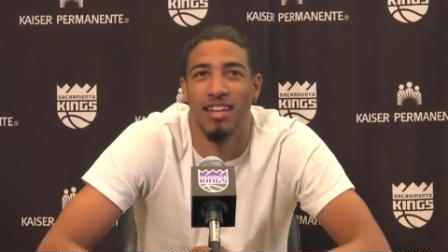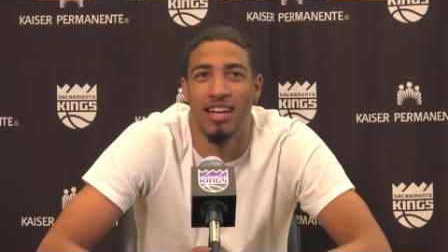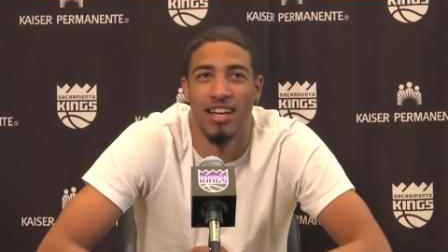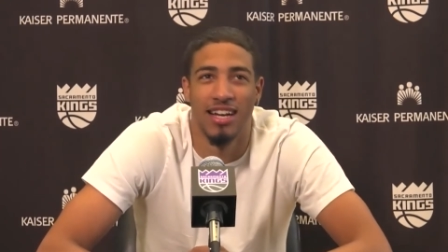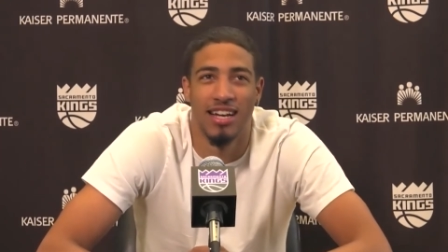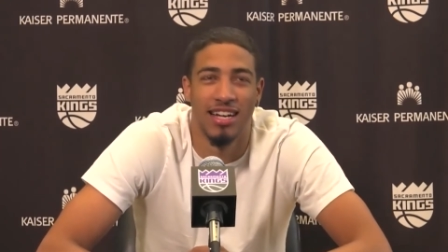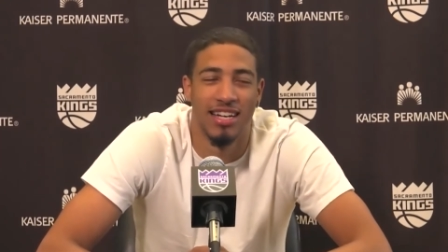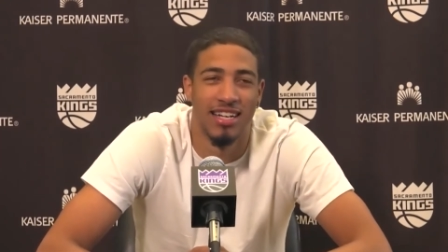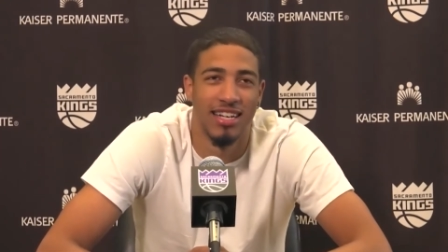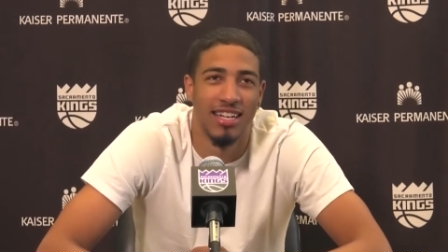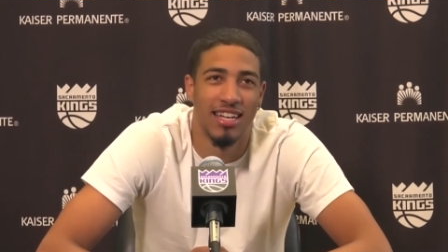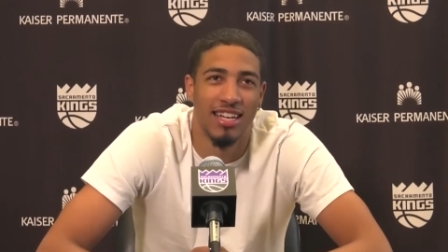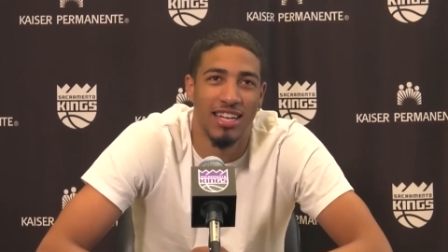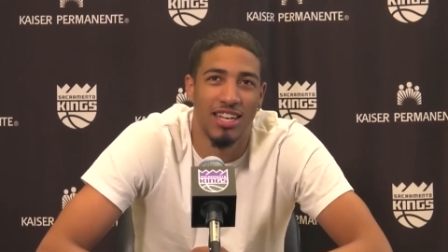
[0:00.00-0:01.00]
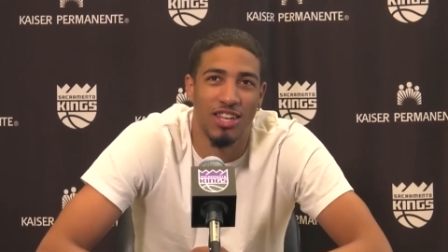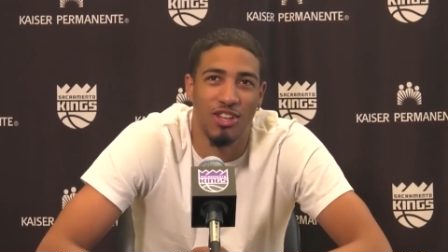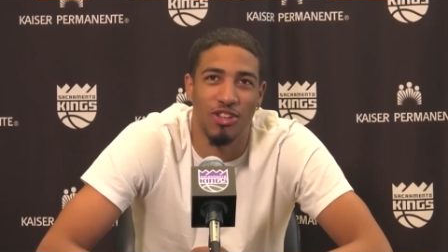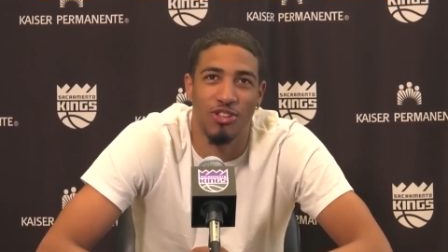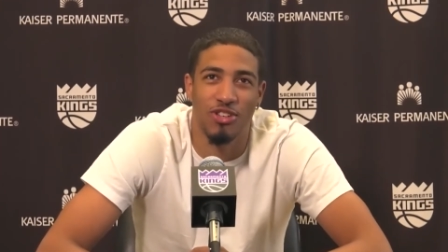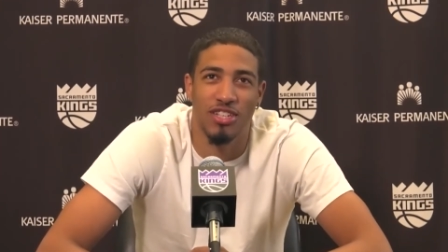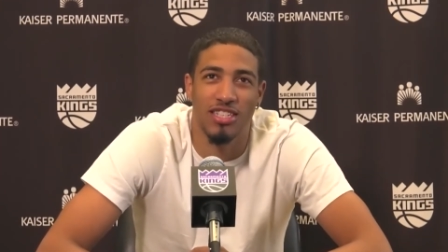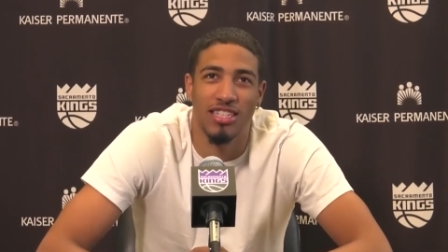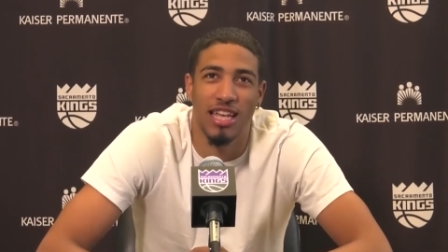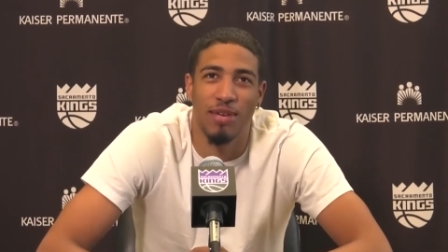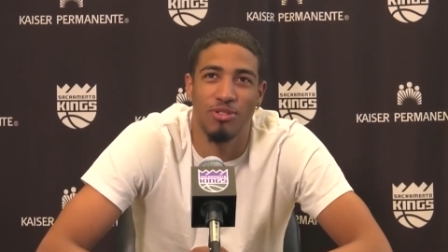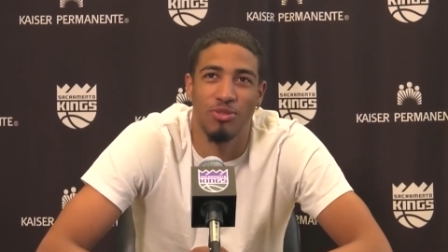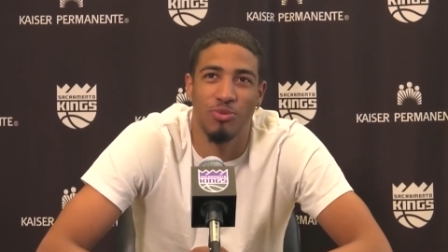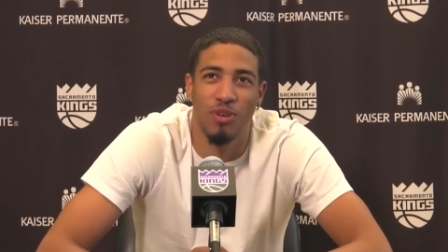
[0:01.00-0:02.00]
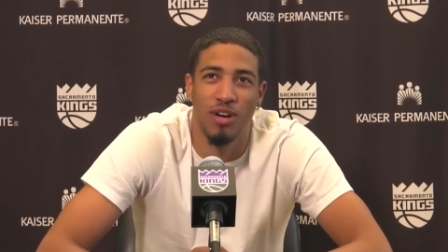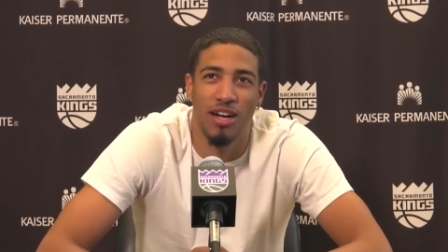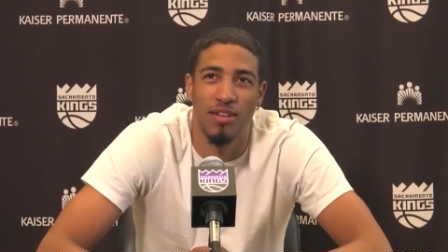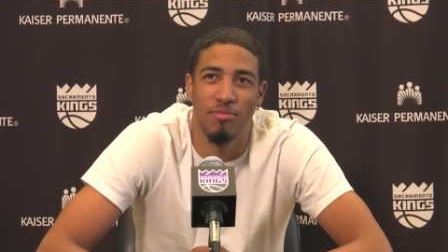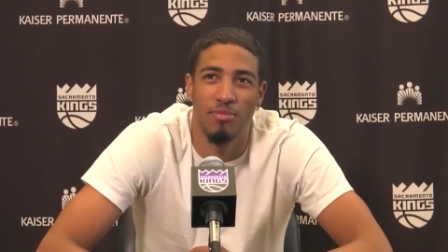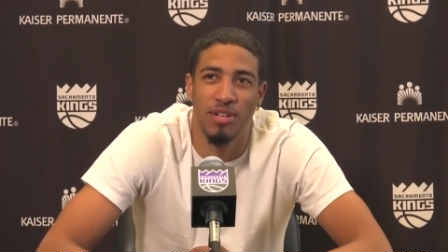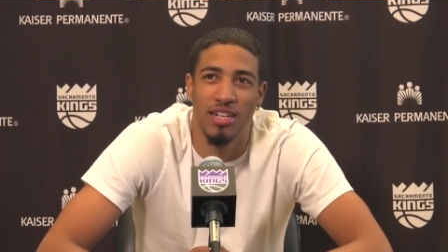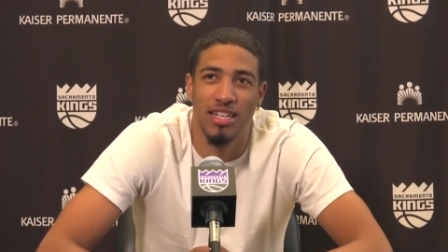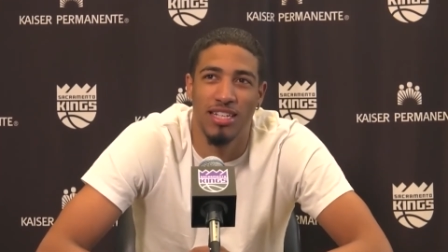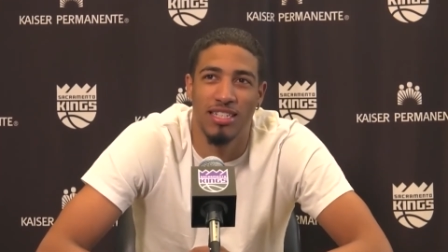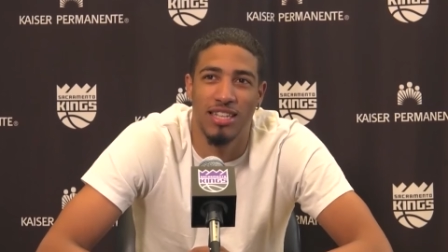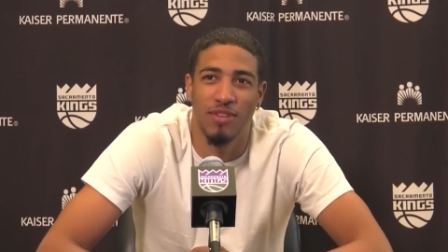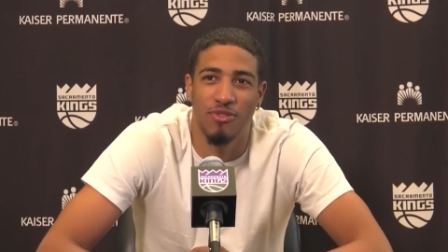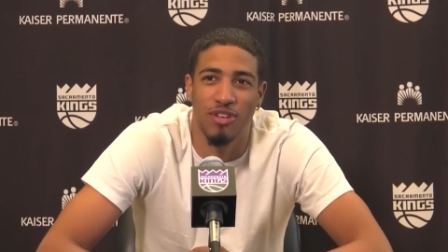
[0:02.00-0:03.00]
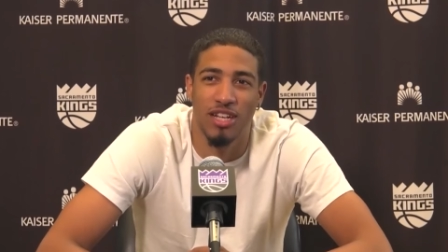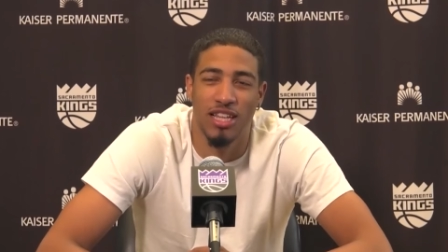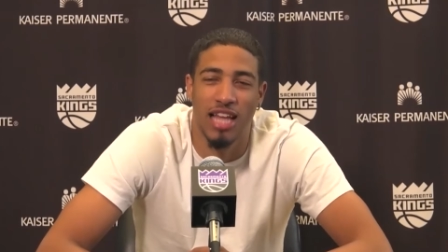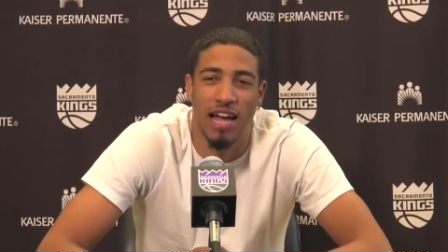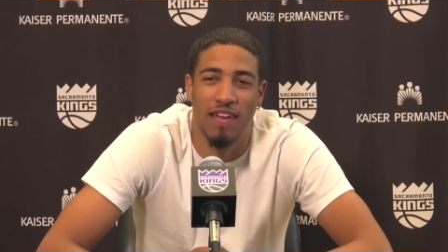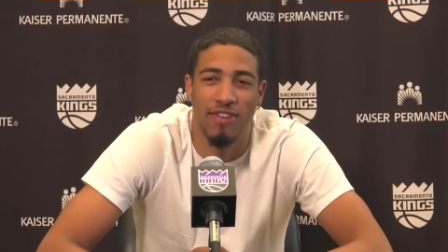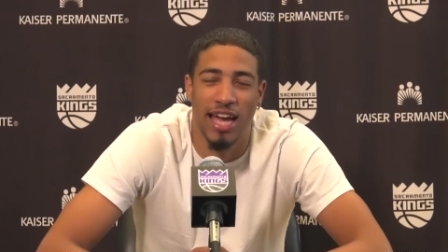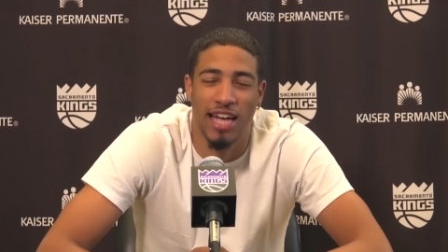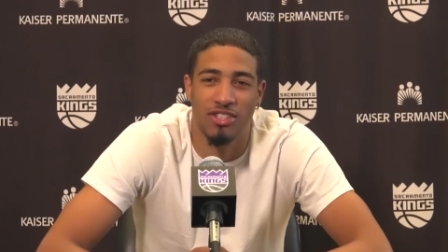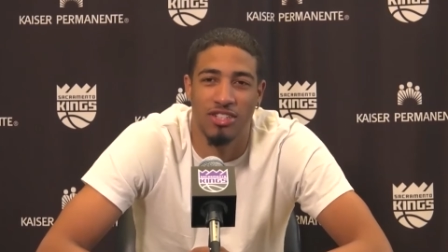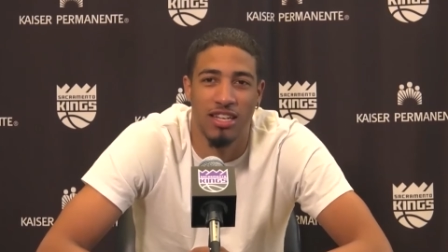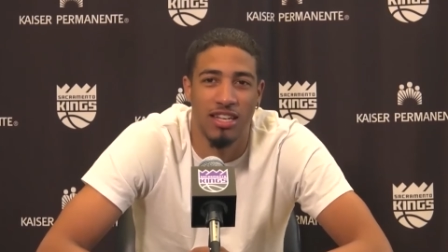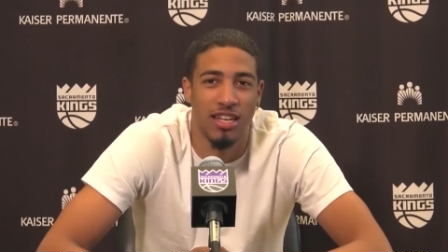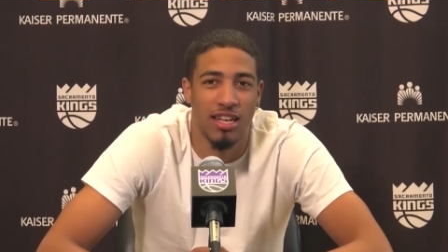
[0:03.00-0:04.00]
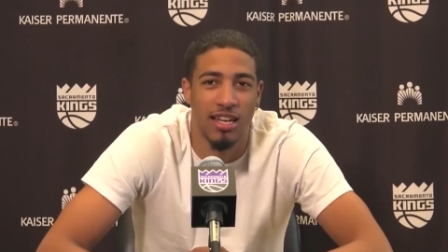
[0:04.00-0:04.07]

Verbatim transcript: Uh, you know, you can say what you want, but it's different in live action.